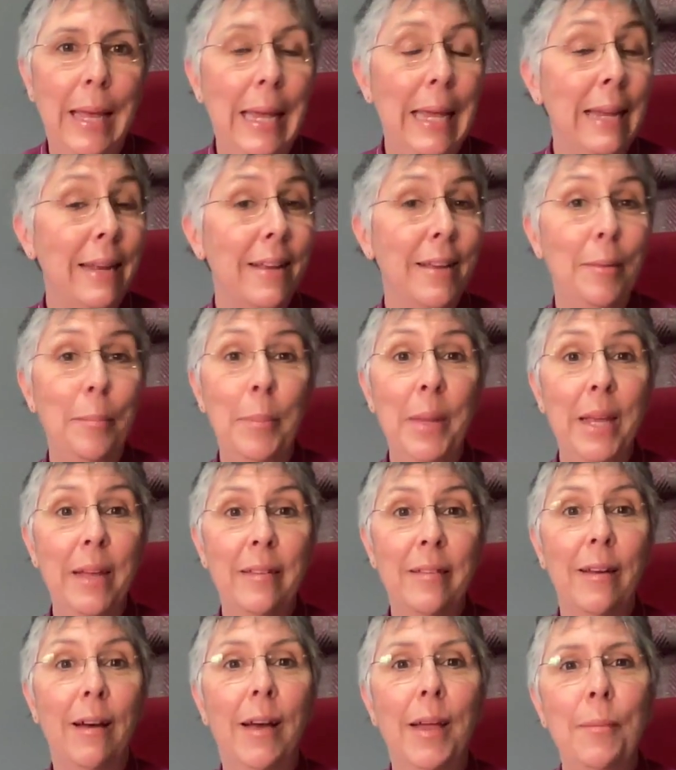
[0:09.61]
It can be a
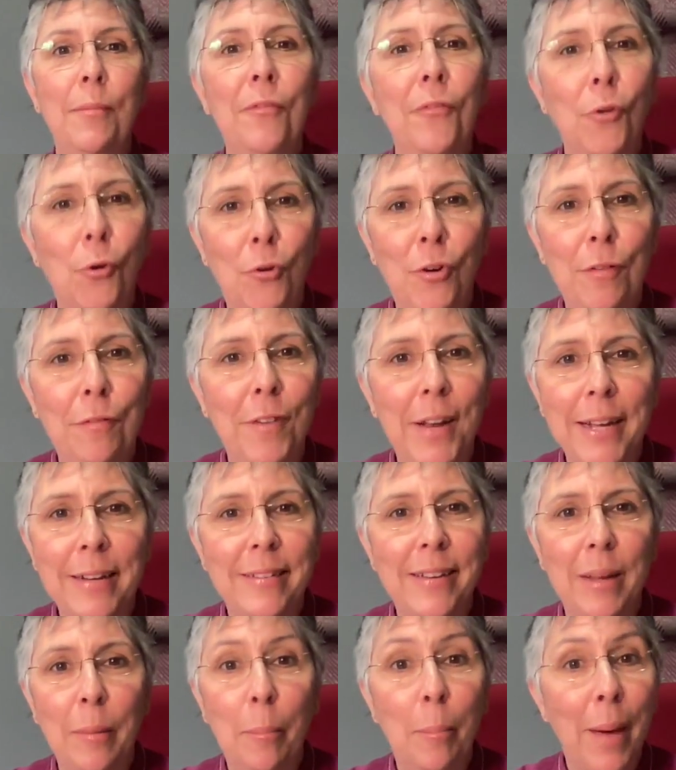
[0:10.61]
time for
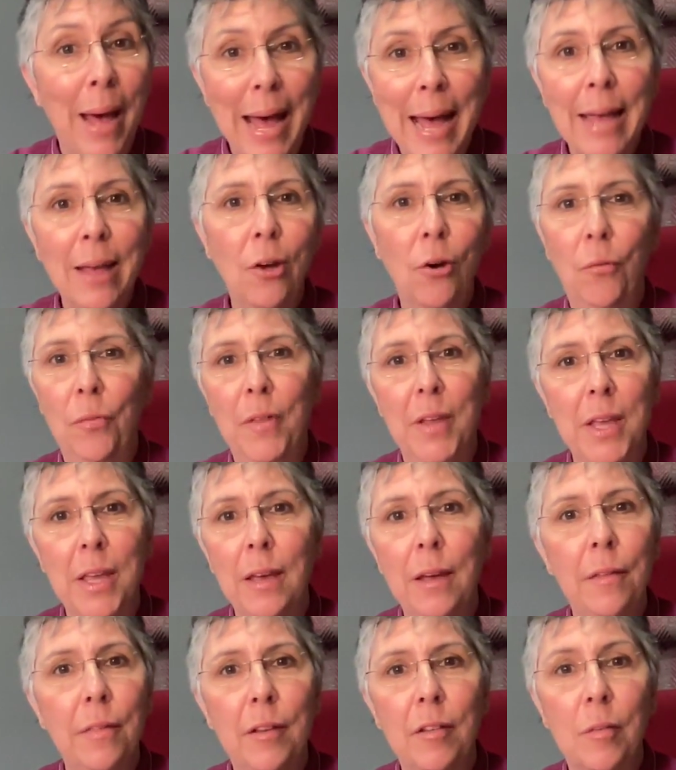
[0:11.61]
reflecting back on the
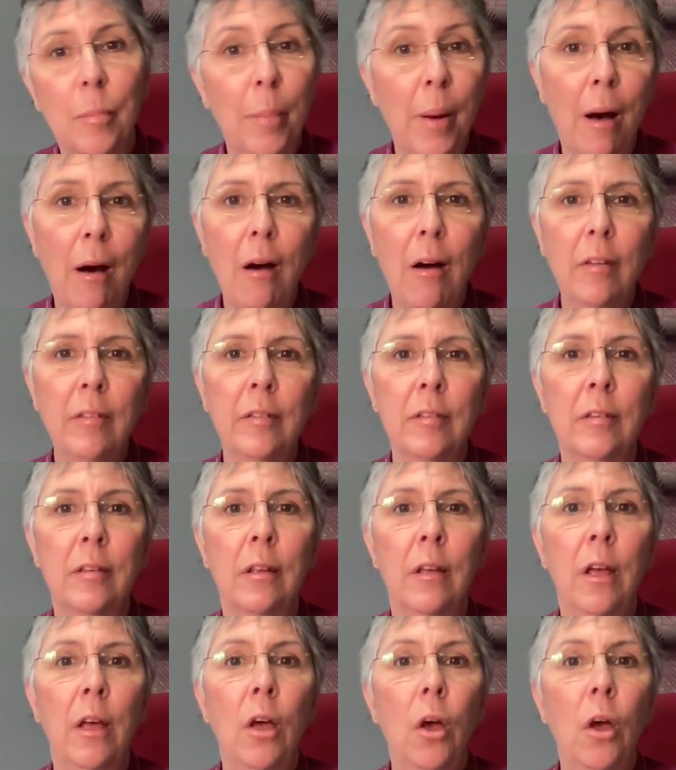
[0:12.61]
year that's past